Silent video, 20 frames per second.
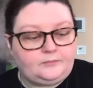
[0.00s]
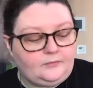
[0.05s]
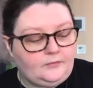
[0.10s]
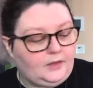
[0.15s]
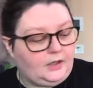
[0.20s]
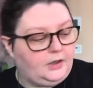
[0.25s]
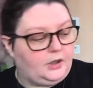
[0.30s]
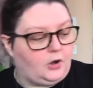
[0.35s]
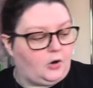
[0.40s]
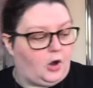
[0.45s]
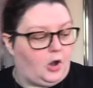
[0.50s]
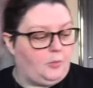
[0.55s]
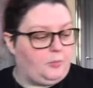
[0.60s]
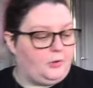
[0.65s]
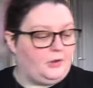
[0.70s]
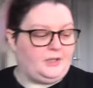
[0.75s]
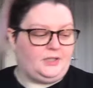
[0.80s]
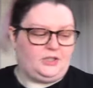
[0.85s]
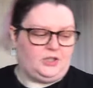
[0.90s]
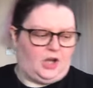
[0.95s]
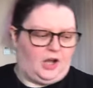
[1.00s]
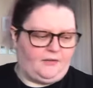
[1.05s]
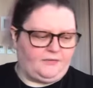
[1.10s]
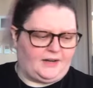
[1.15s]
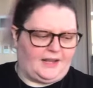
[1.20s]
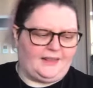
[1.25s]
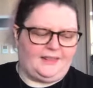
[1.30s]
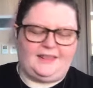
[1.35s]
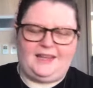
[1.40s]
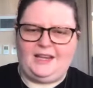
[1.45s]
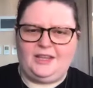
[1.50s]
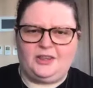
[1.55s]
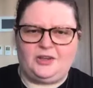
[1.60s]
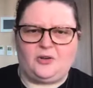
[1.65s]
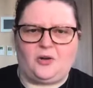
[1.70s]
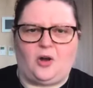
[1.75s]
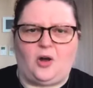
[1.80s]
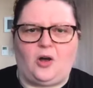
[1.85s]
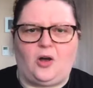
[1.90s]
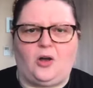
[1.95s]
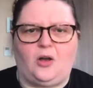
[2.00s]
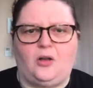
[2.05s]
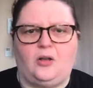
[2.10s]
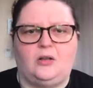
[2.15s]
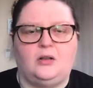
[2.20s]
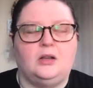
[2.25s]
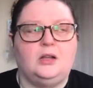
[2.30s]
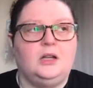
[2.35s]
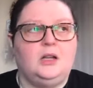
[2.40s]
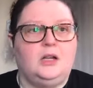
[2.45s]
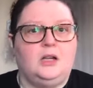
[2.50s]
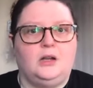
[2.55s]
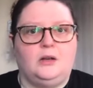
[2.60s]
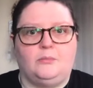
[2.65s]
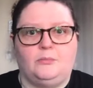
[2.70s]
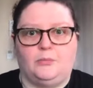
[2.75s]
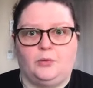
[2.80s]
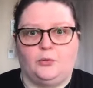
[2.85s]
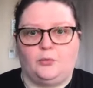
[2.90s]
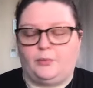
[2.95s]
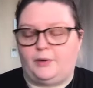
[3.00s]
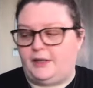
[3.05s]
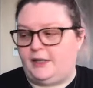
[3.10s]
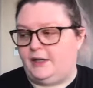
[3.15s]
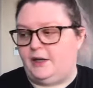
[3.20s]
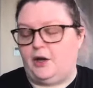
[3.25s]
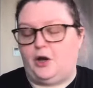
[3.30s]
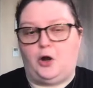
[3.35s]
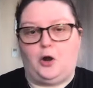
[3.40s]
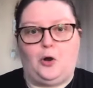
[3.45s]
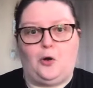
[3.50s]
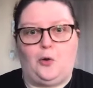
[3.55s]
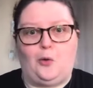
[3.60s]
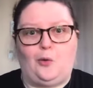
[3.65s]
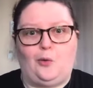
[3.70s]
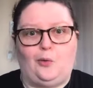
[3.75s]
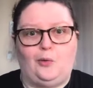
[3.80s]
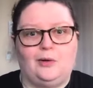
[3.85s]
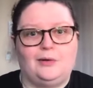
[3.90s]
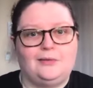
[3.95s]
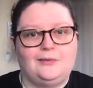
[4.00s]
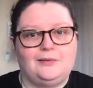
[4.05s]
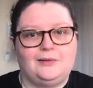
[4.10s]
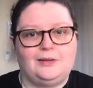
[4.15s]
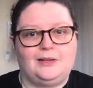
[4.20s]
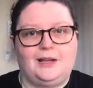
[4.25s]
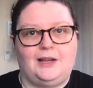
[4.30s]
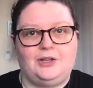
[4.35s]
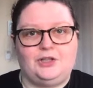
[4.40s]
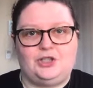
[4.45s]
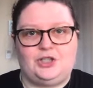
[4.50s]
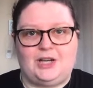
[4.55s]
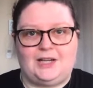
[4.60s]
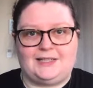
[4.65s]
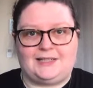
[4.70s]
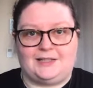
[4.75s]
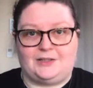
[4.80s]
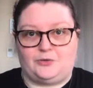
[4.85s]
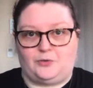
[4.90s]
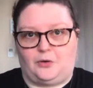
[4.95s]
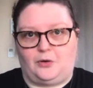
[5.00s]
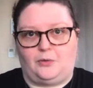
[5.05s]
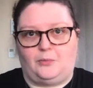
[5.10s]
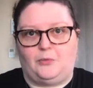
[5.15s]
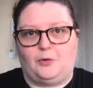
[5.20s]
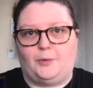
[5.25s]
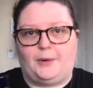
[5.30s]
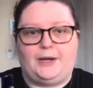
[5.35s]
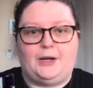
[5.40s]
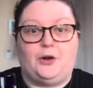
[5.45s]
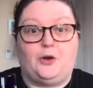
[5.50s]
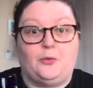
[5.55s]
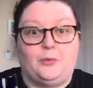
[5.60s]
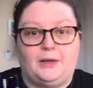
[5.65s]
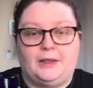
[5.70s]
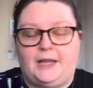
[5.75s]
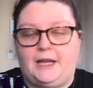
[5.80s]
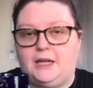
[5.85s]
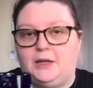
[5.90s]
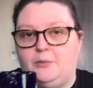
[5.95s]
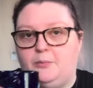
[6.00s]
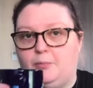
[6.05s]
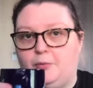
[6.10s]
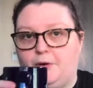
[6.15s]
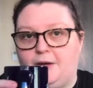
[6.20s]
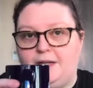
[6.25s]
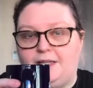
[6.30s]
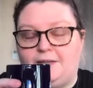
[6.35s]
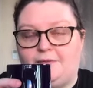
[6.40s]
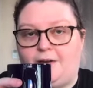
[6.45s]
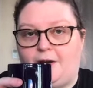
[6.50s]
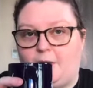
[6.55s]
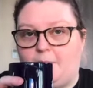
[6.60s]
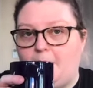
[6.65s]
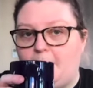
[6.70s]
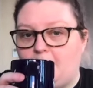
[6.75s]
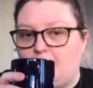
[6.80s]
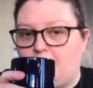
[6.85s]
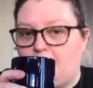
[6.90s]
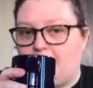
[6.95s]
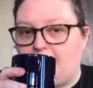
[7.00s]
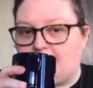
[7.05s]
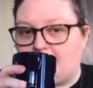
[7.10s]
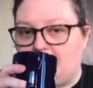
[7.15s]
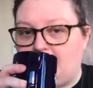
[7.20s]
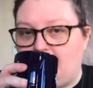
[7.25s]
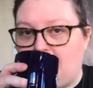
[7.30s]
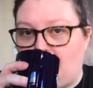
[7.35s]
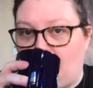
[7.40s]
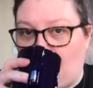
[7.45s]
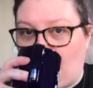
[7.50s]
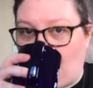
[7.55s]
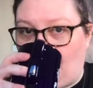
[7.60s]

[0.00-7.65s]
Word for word: They're all pretty soft. I think they're all merino adjacent or merino related breeds, if I remember correctly.